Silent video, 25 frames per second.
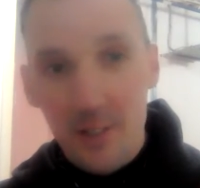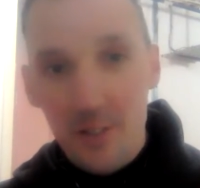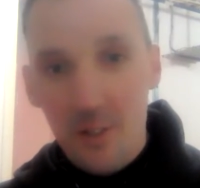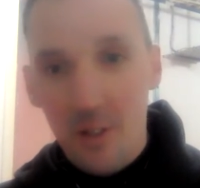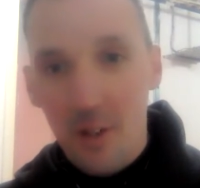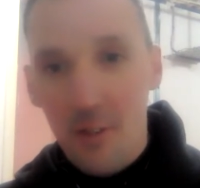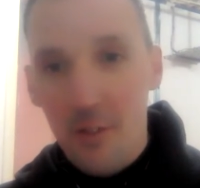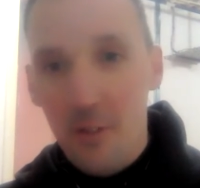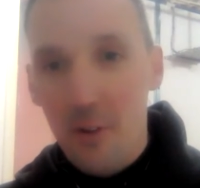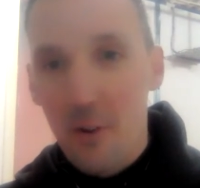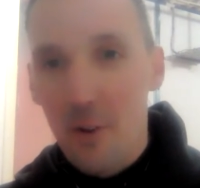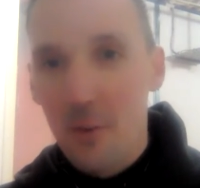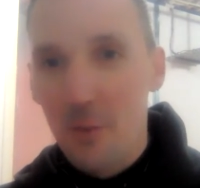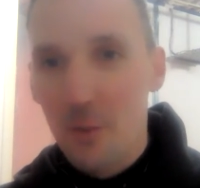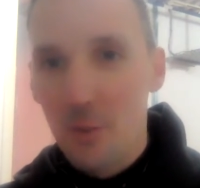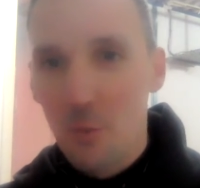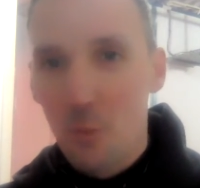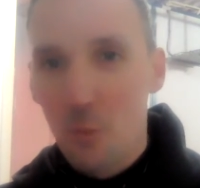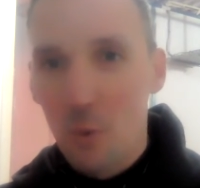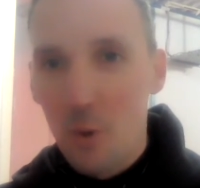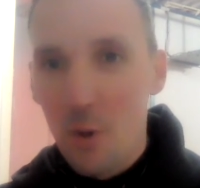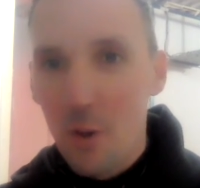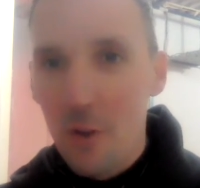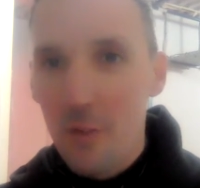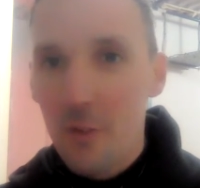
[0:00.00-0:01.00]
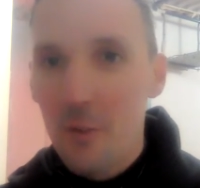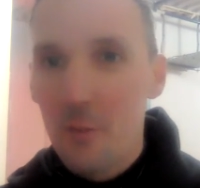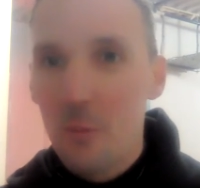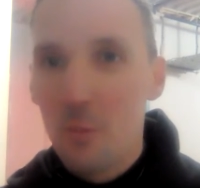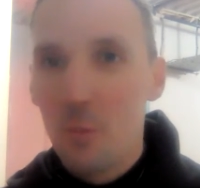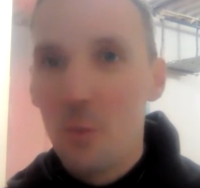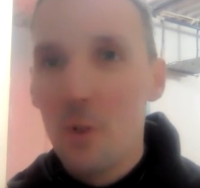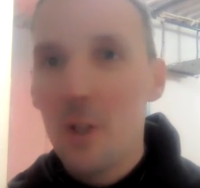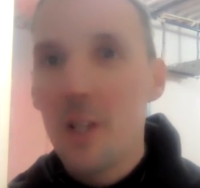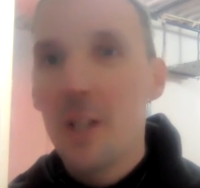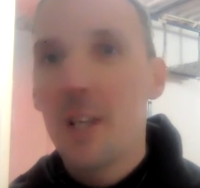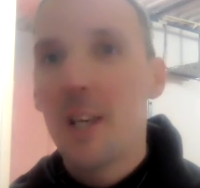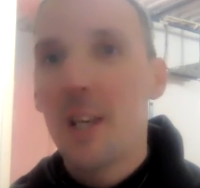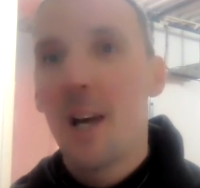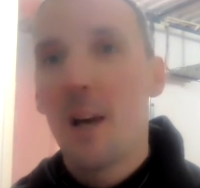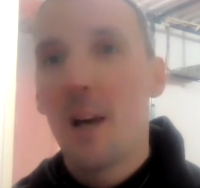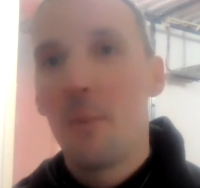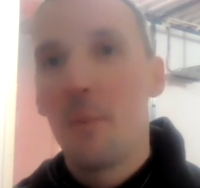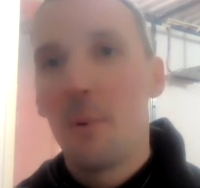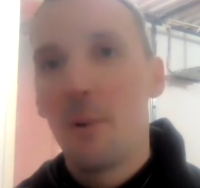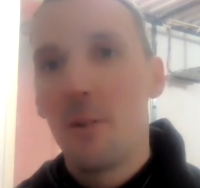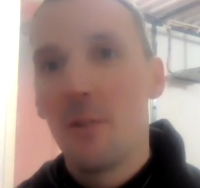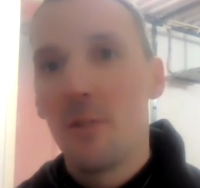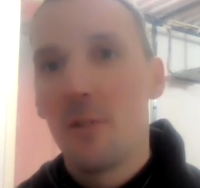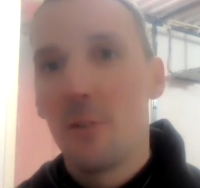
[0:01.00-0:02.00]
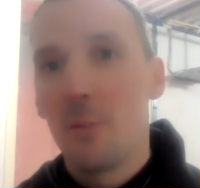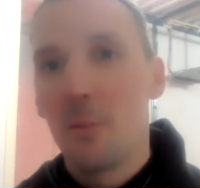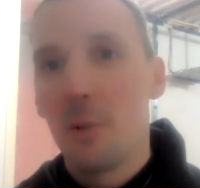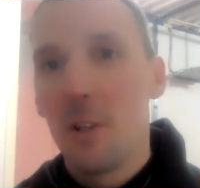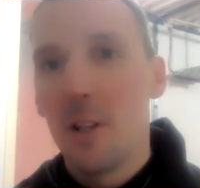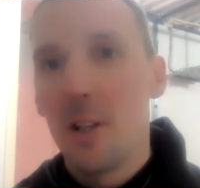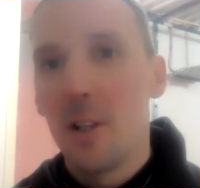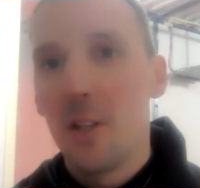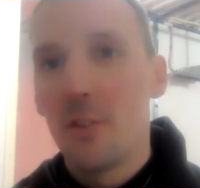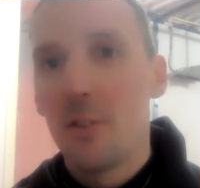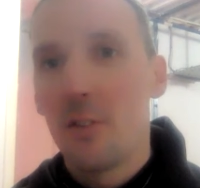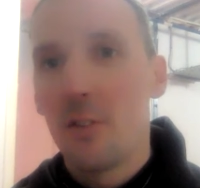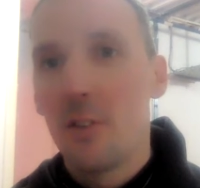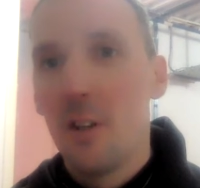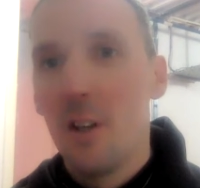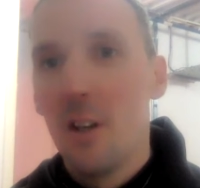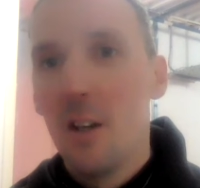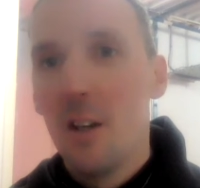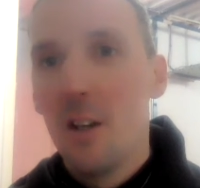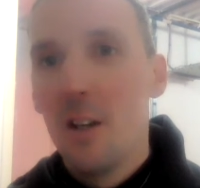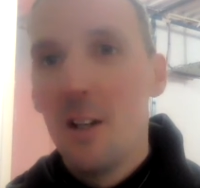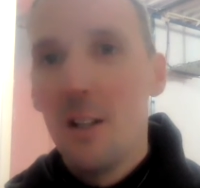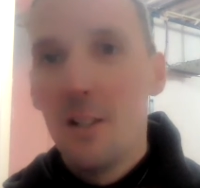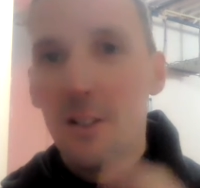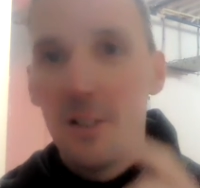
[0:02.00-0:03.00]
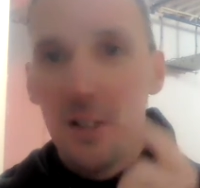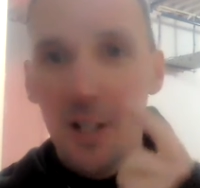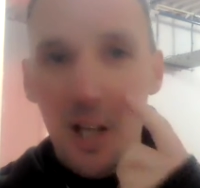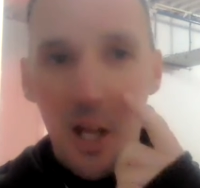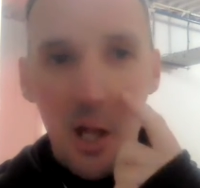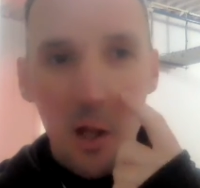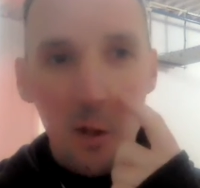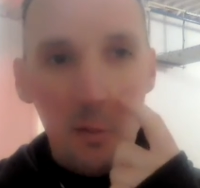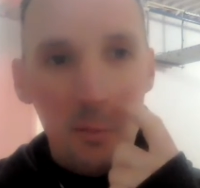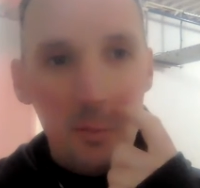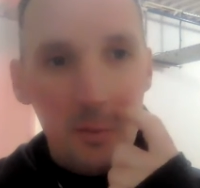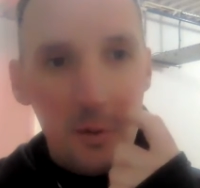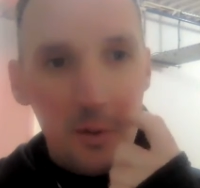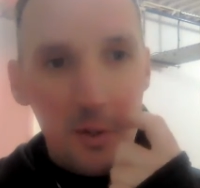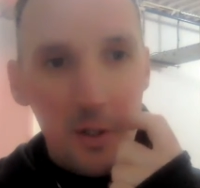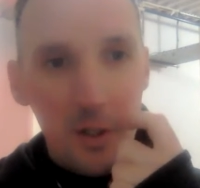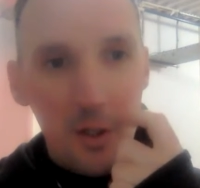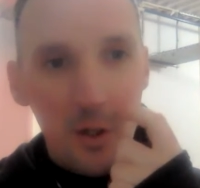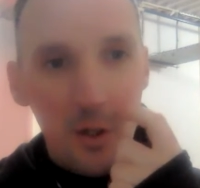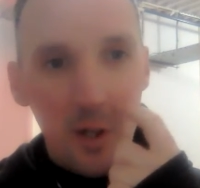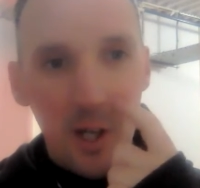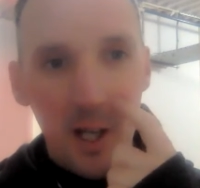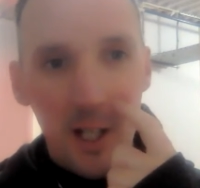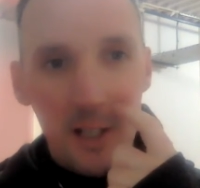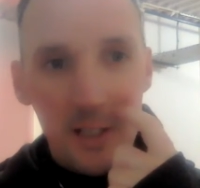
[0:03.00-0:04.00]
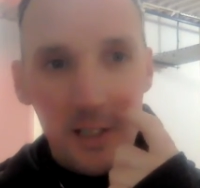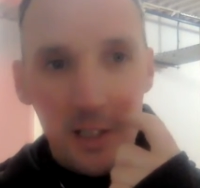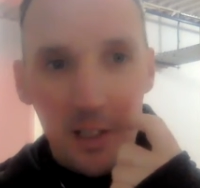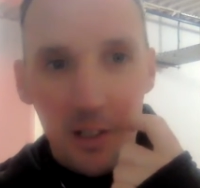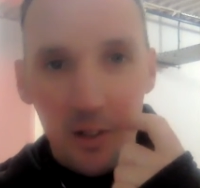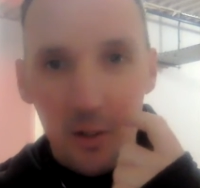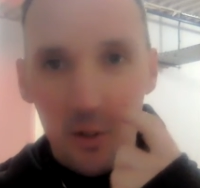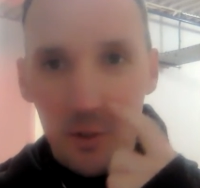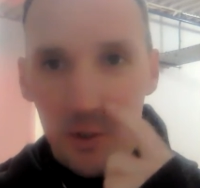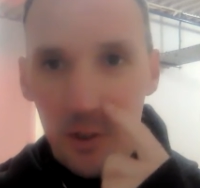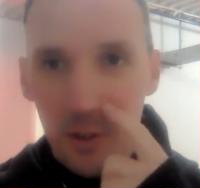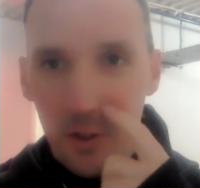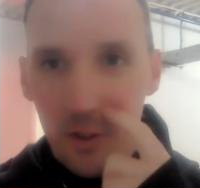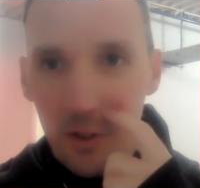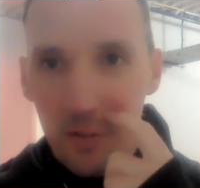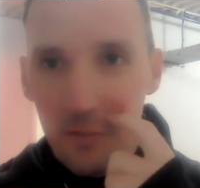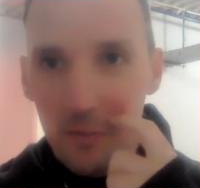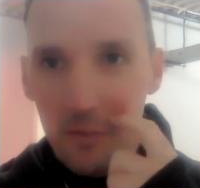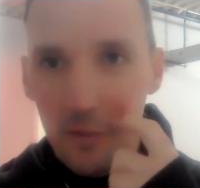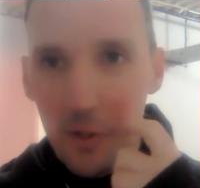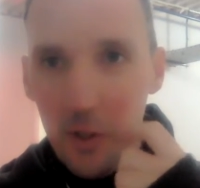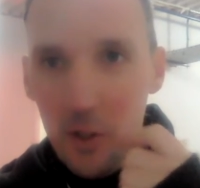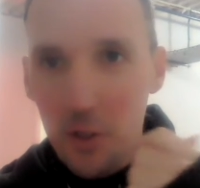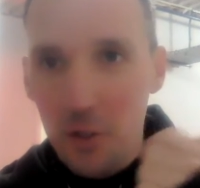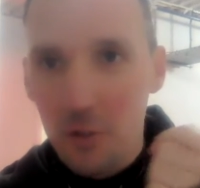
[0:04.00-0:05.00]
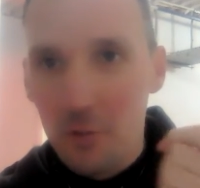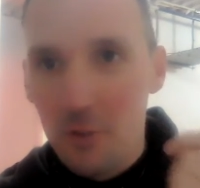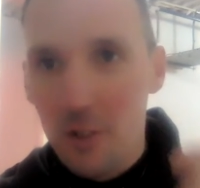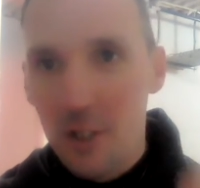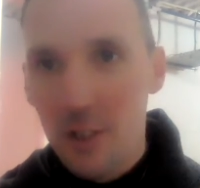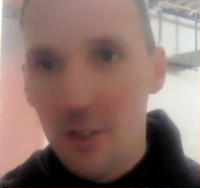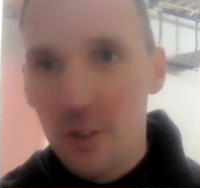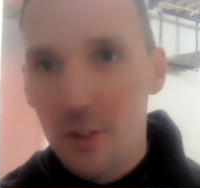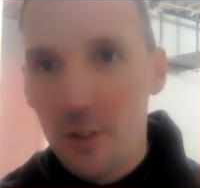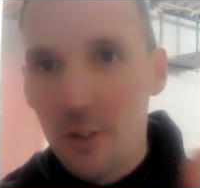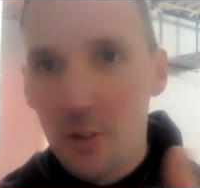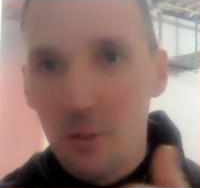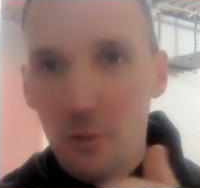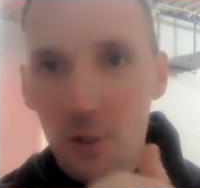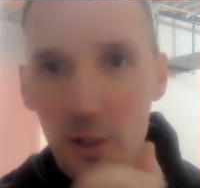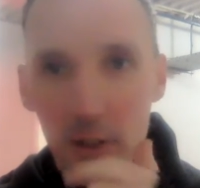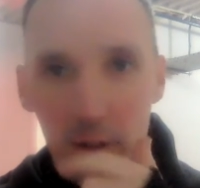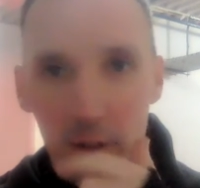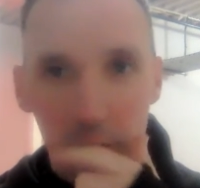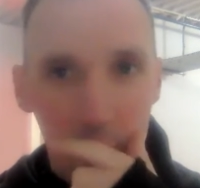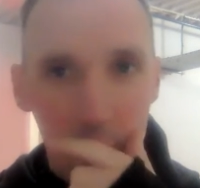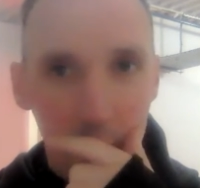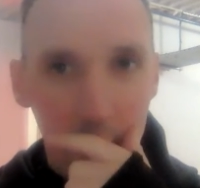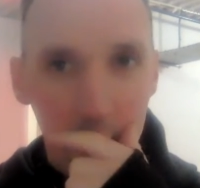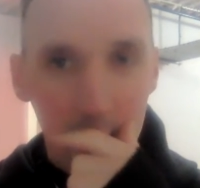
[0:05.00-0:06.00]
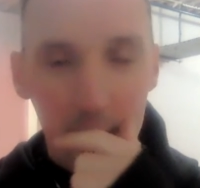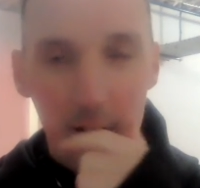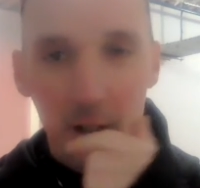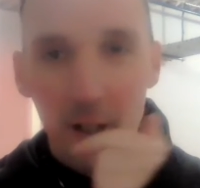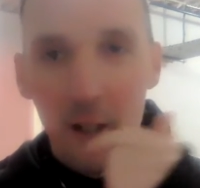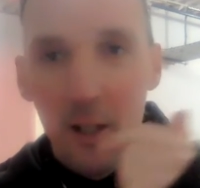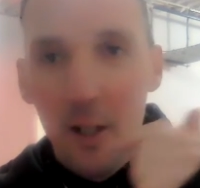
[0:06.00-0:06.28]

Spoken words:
So I thought it was worth recapping some of this to help you guys close your conversion rate. So just real quick,